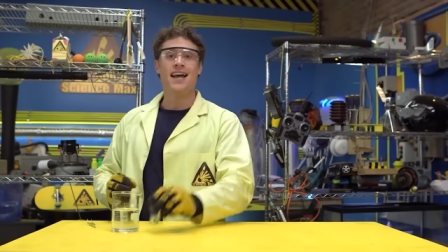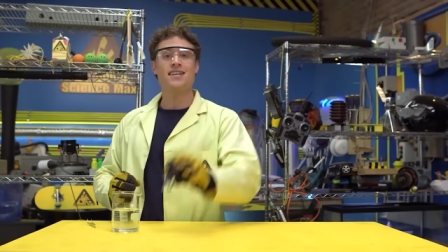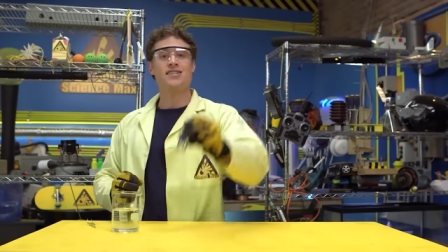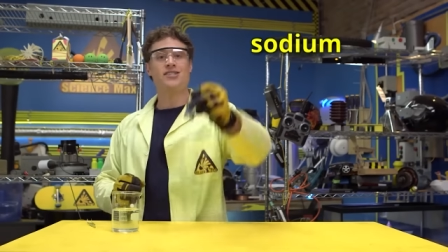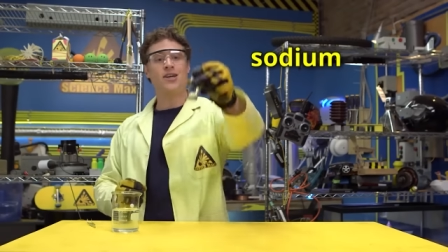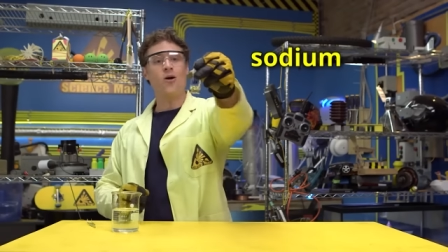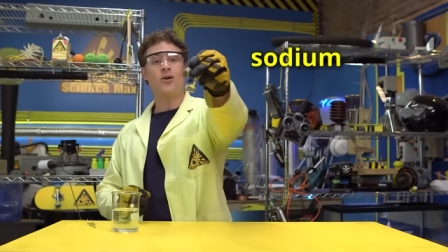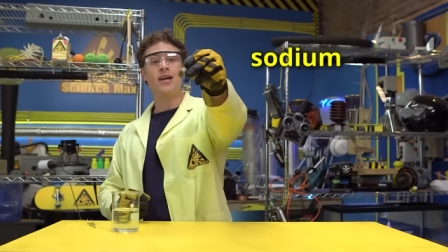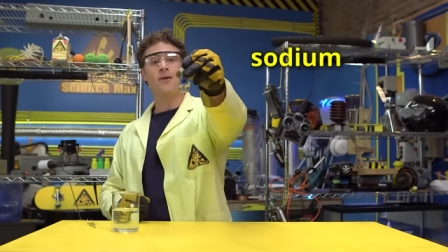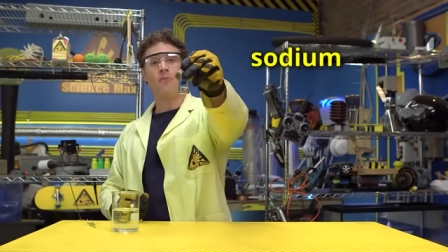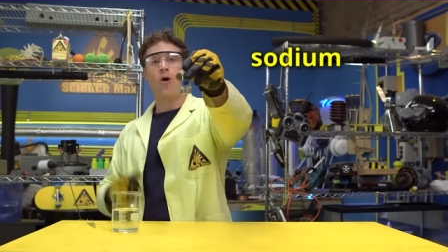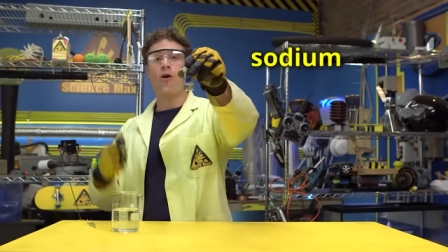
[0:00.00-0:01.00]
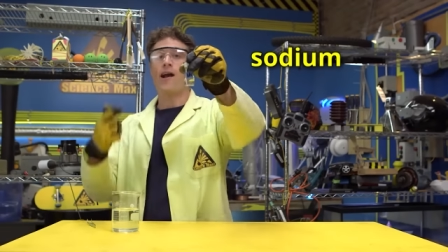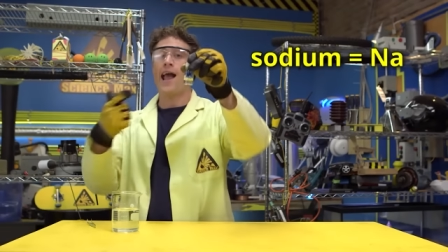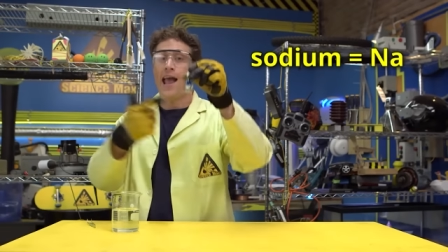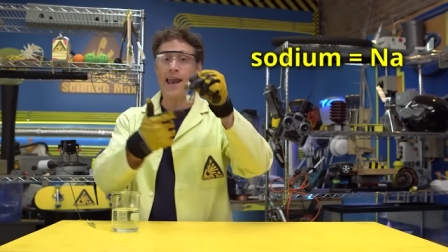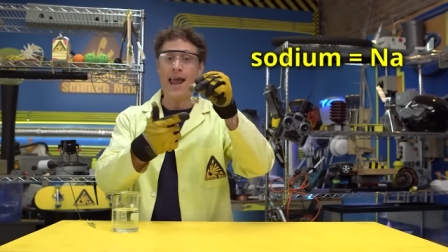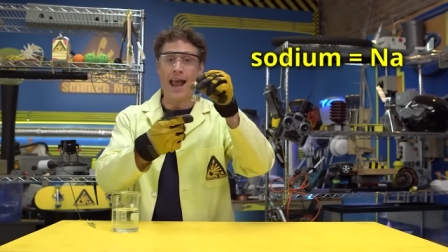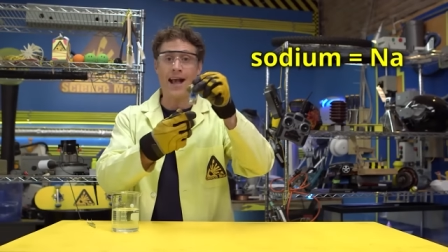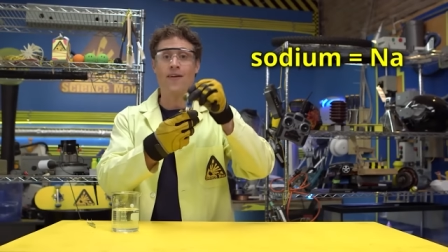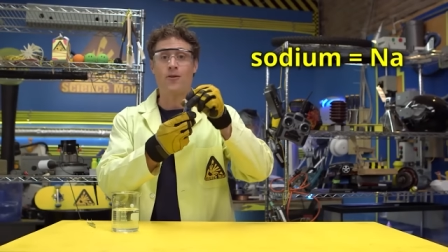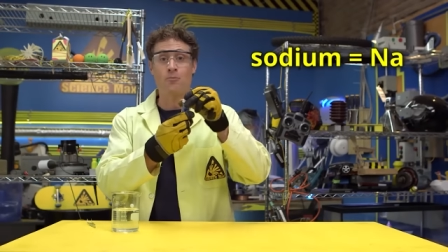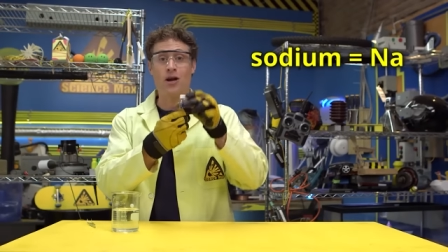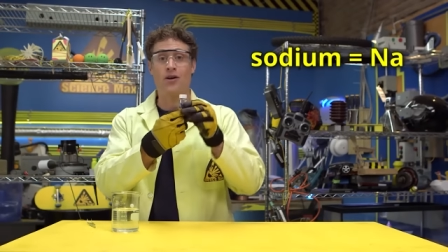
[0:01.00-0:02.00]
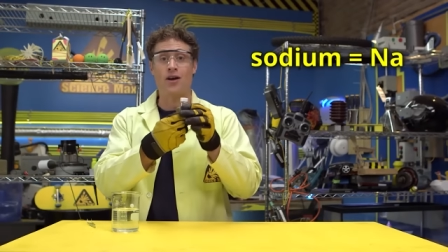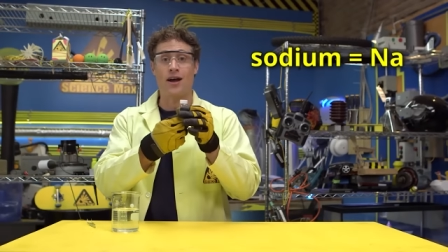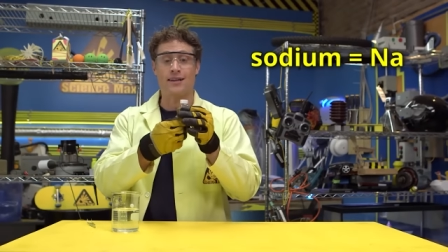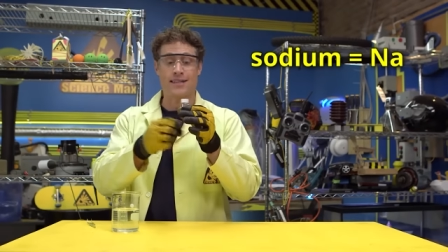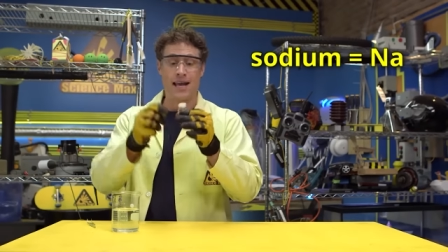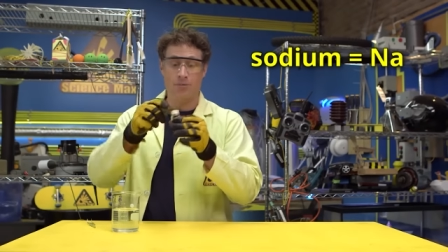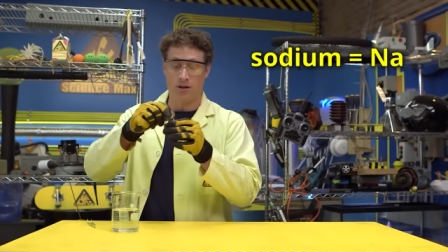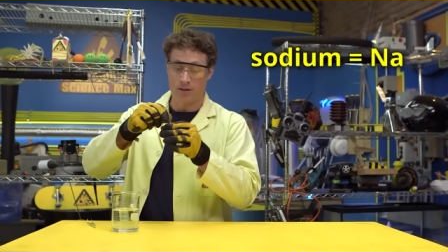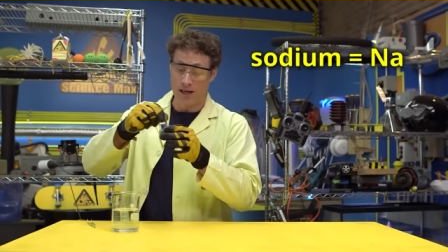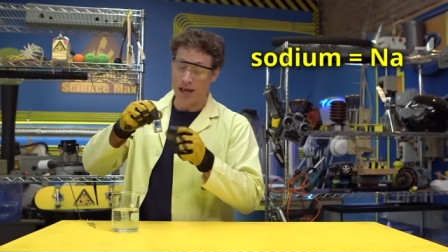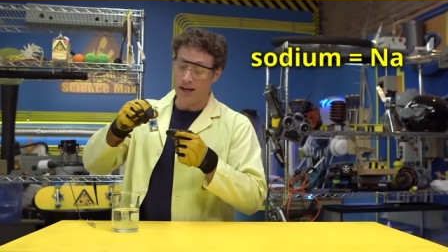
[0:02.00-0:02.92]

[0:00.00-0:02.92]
is sodium, or Na on the periodic table.